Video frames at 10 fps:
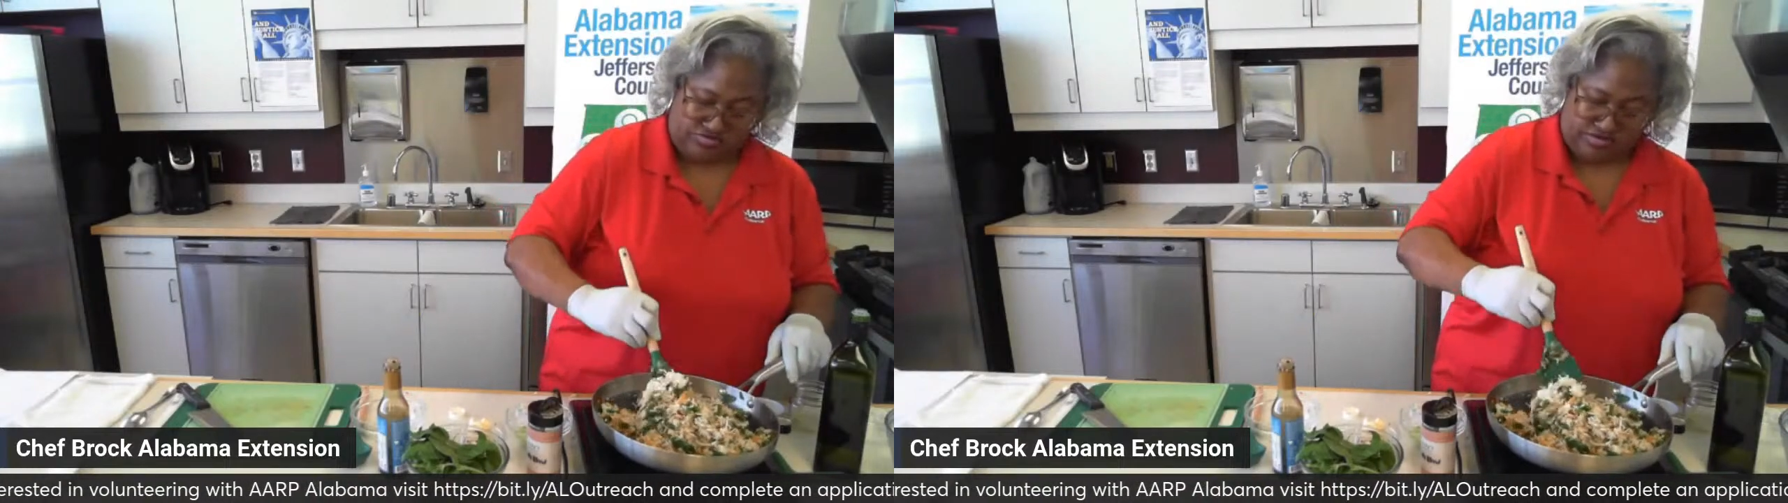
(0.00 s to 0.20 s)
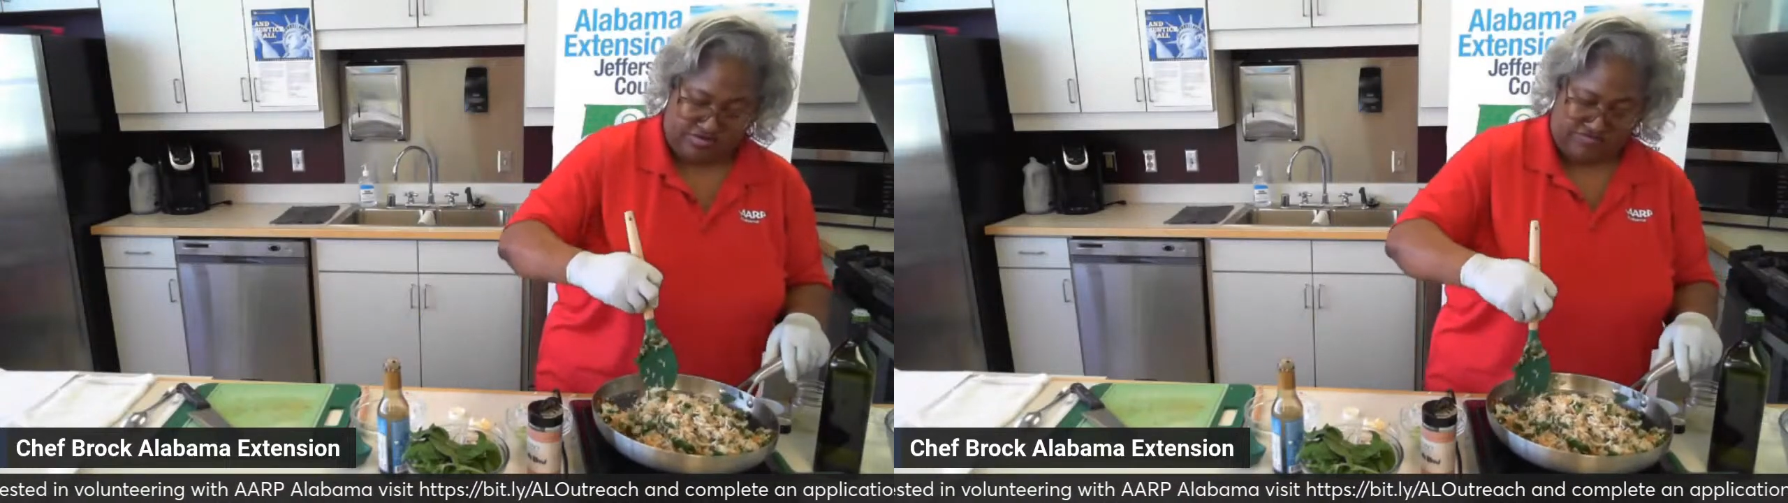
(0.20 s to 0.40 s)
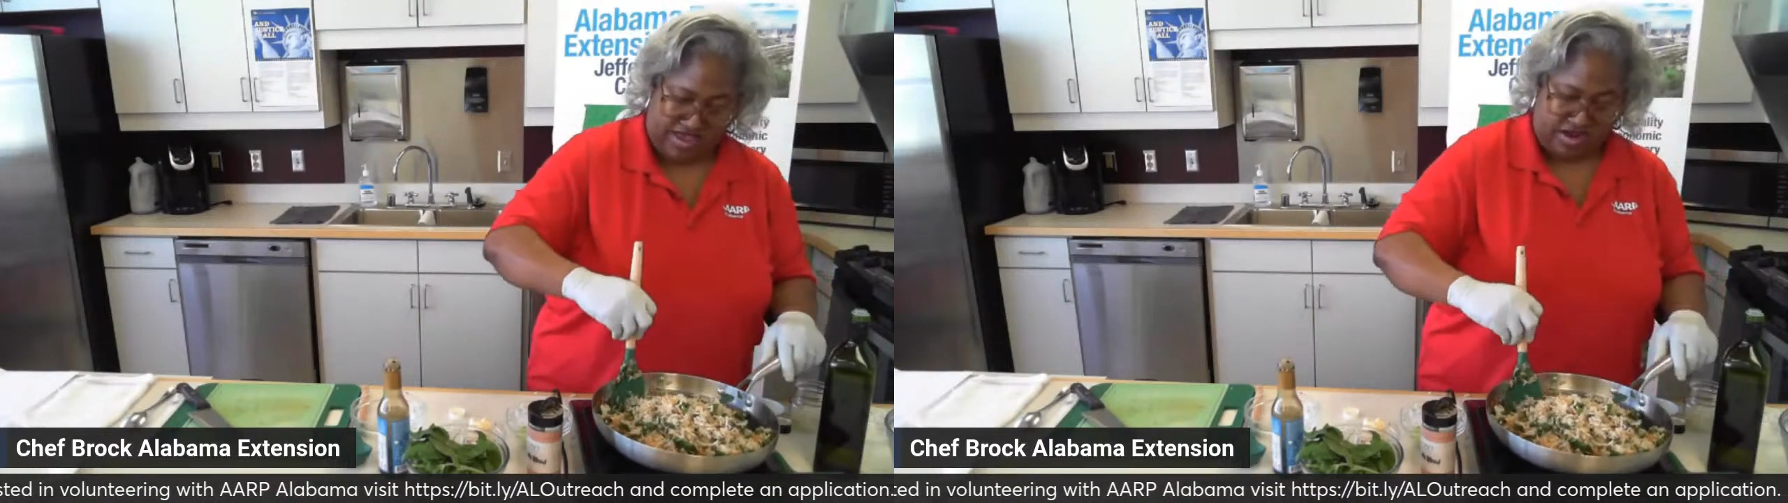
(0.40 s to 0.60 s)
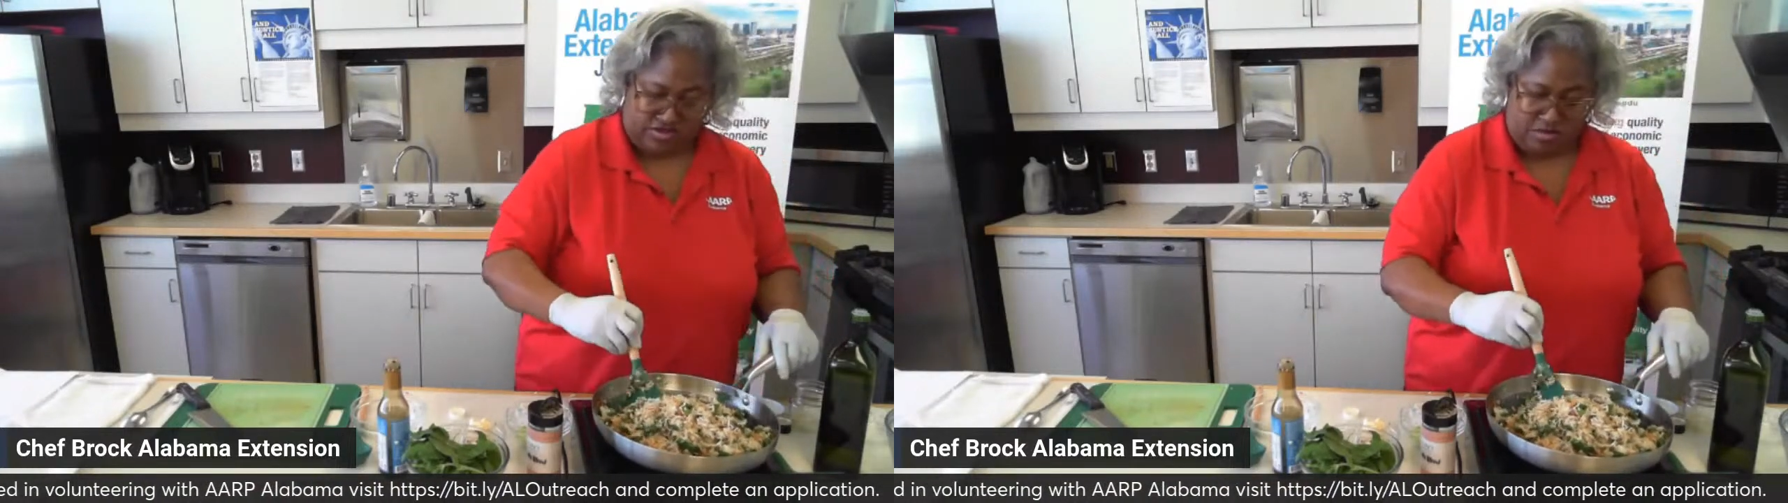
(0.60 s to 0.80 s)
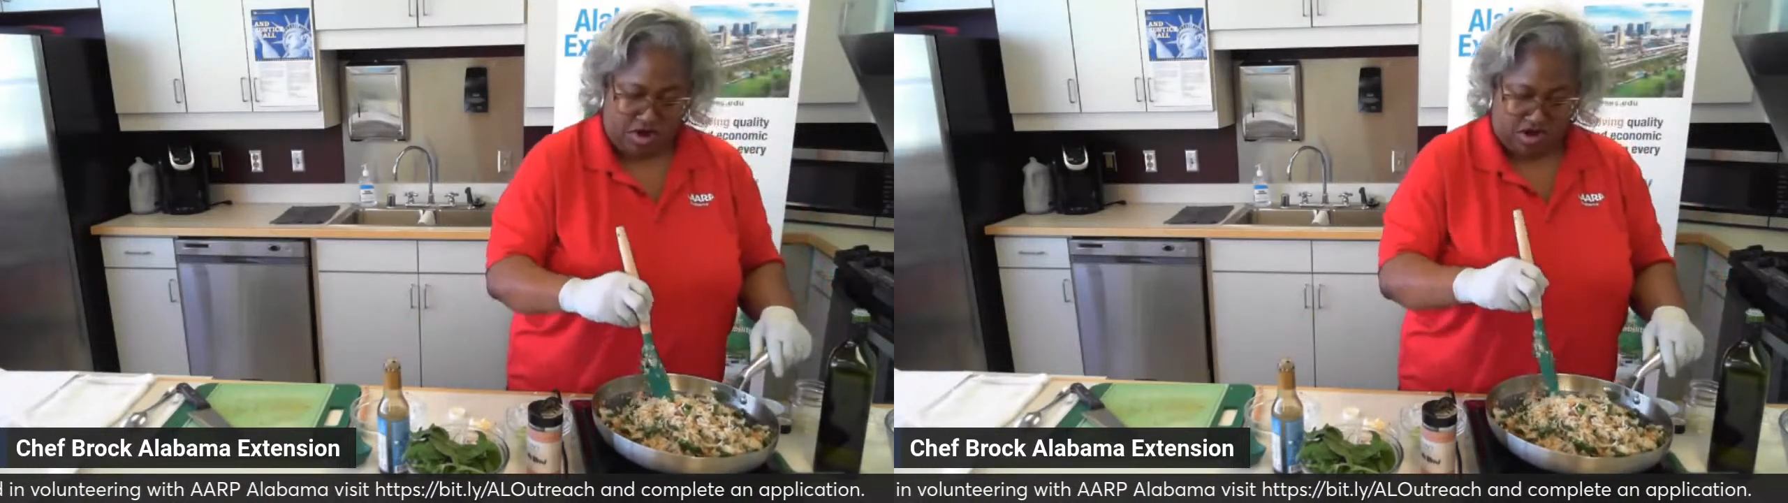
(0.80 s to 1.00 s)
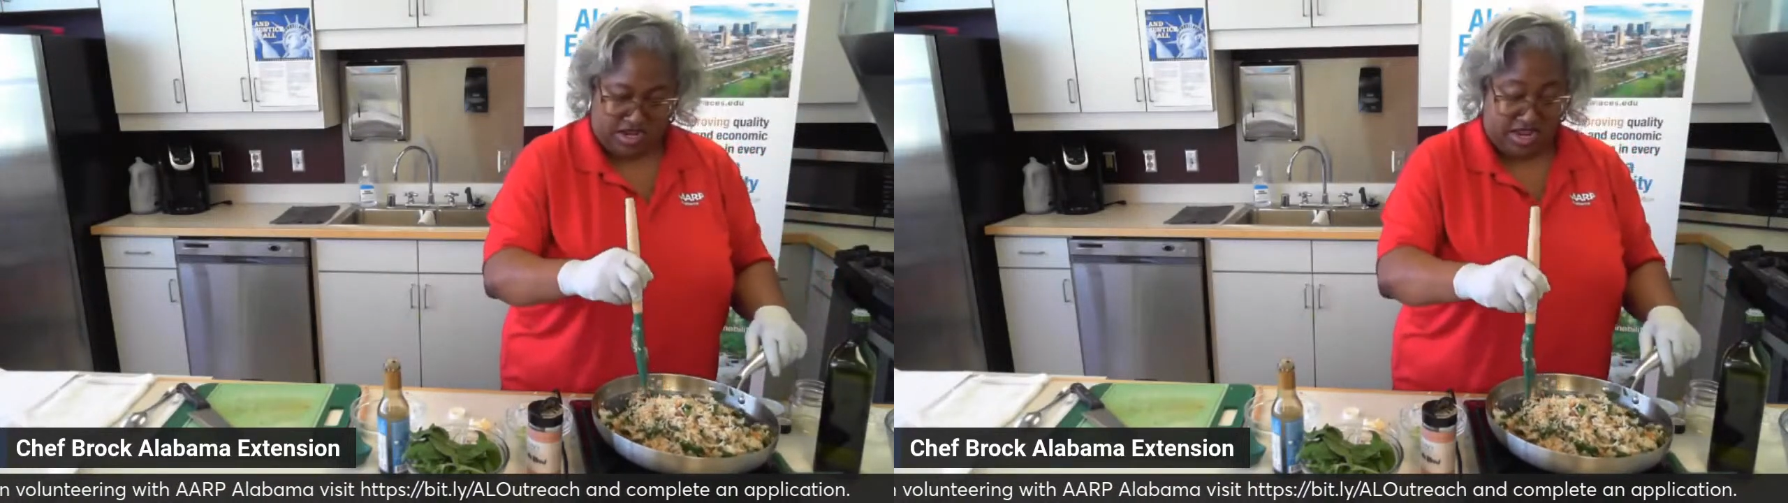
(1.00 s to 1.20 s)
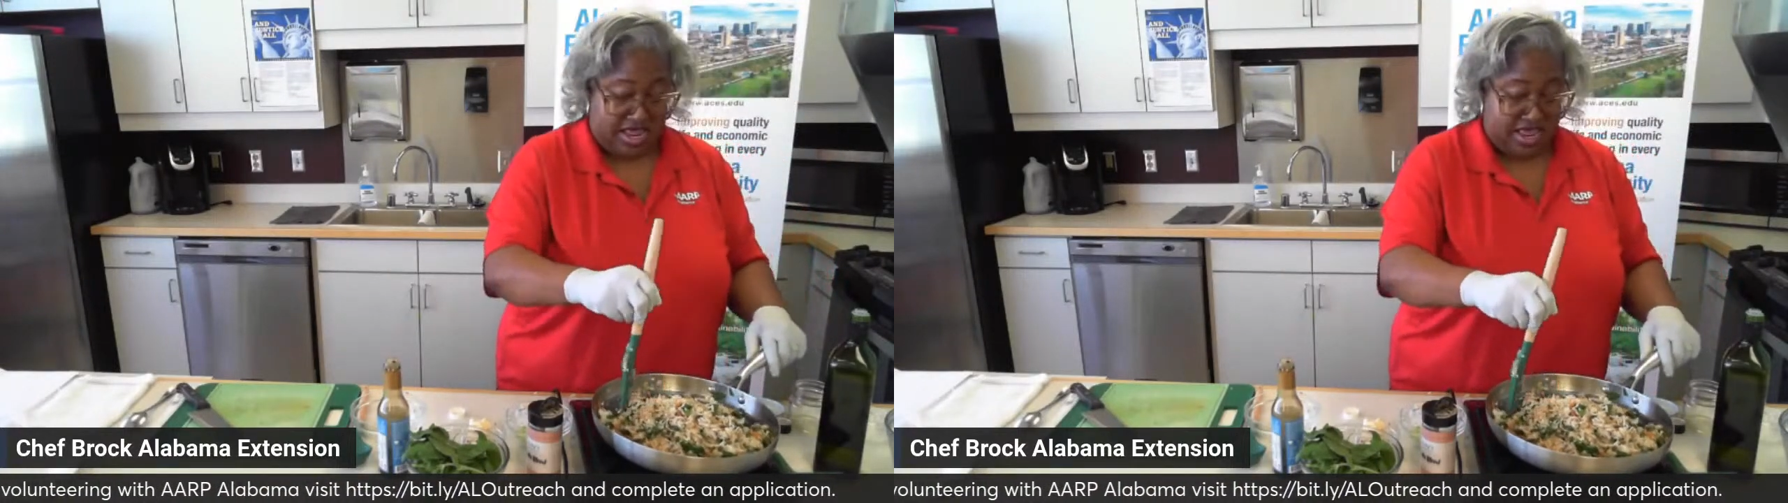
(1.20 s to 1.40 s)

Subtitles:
can find on the market,